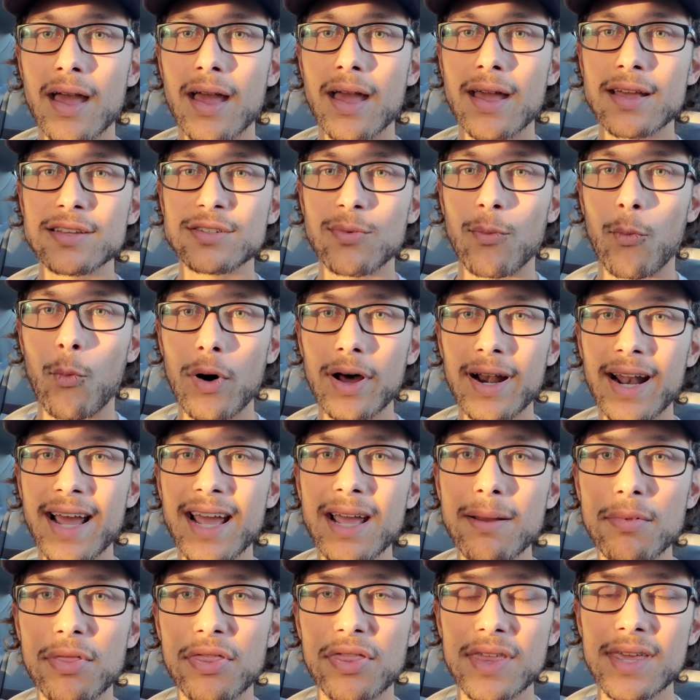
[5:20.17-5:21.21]
Is what I
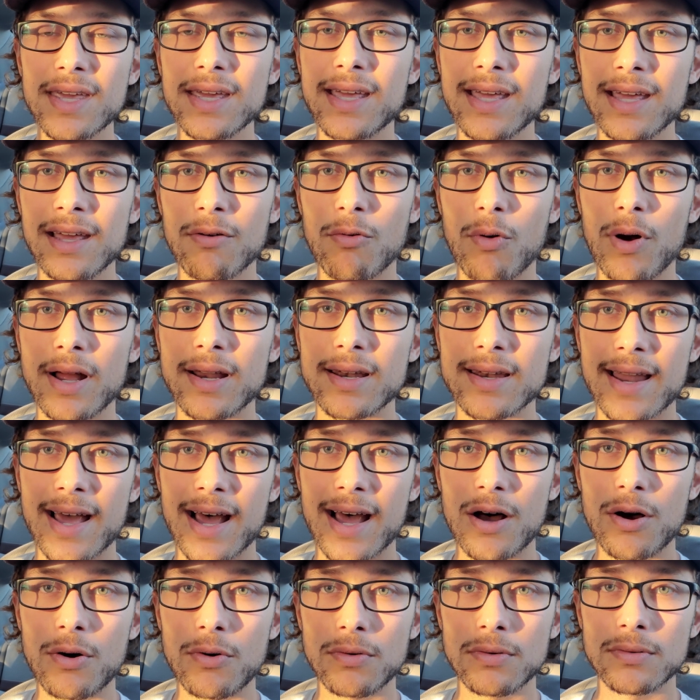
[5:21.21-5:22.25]
am thinking right
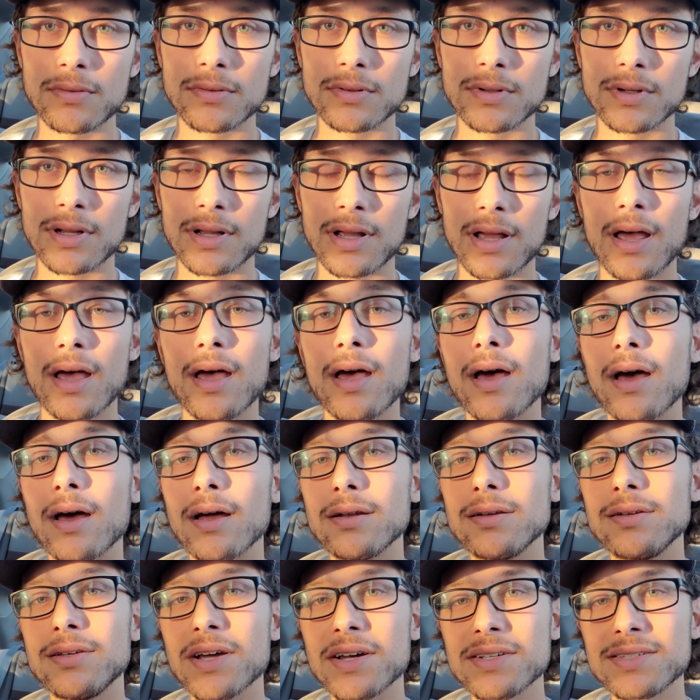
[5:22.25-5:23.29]
now,
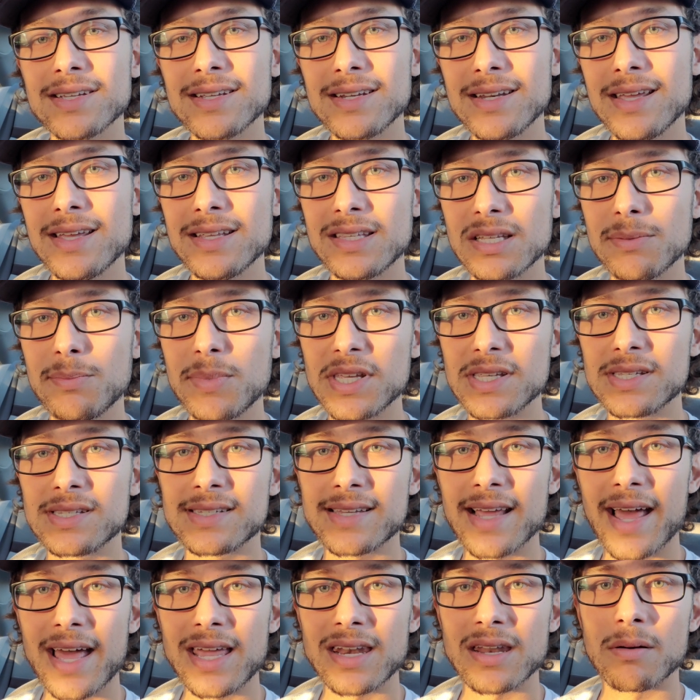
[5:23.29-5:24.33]
does it need to be
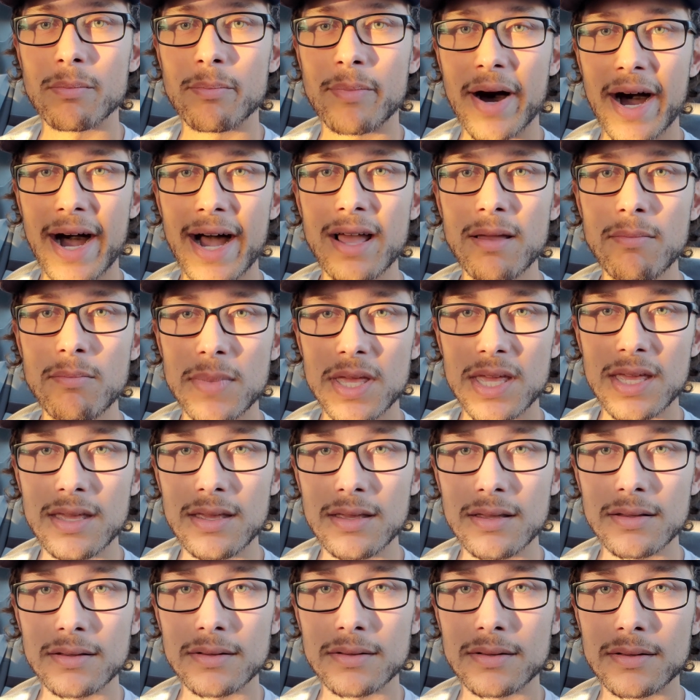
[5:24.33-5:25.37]
said by
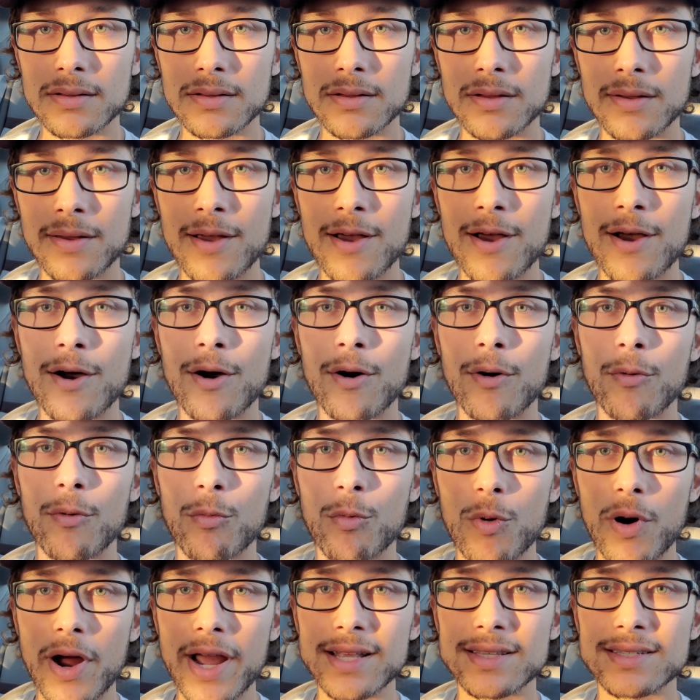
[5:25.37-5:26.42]
me
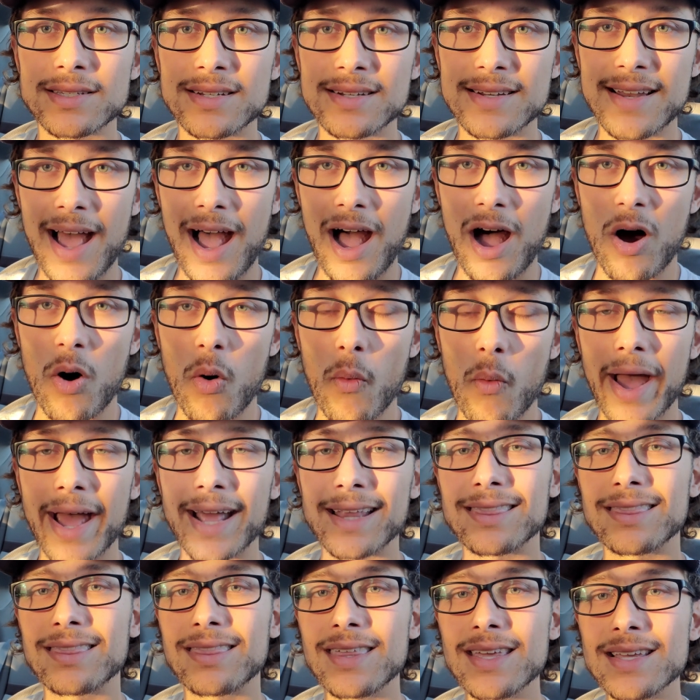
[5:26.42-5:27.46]
right now
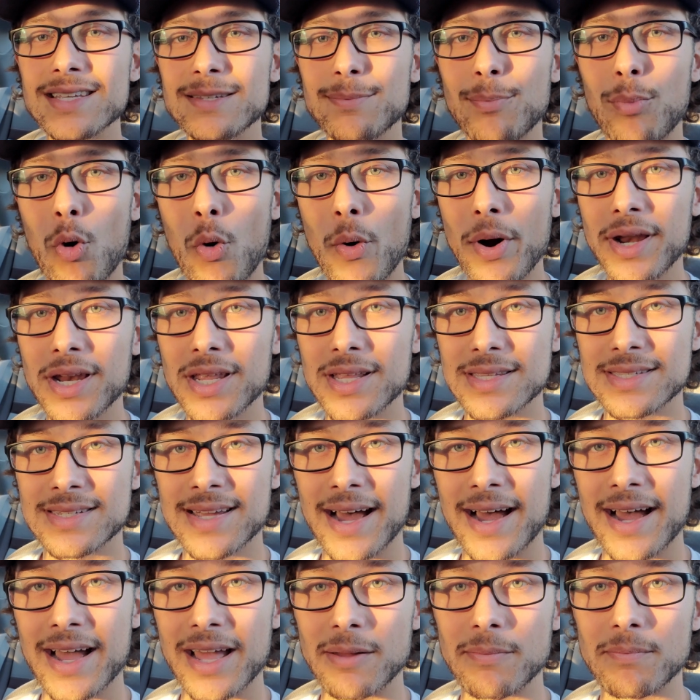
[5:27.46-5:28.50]
at this point in
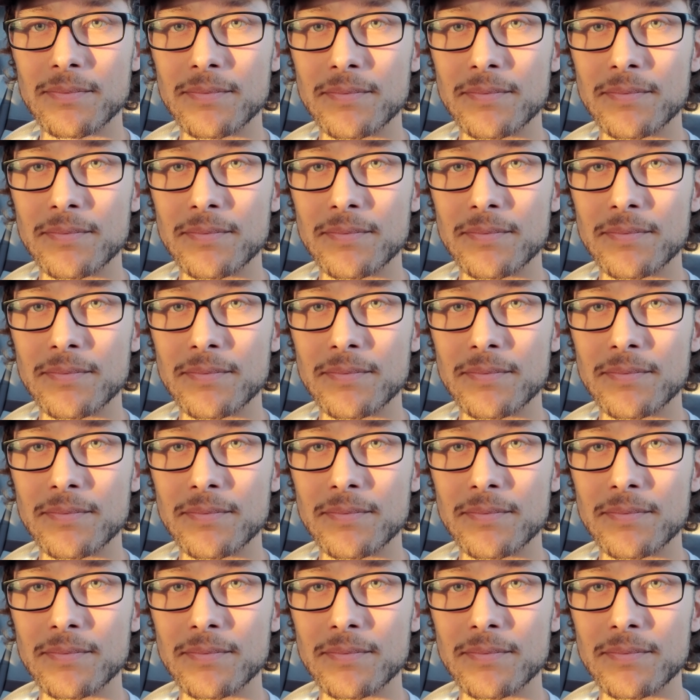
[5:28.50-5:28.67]
time?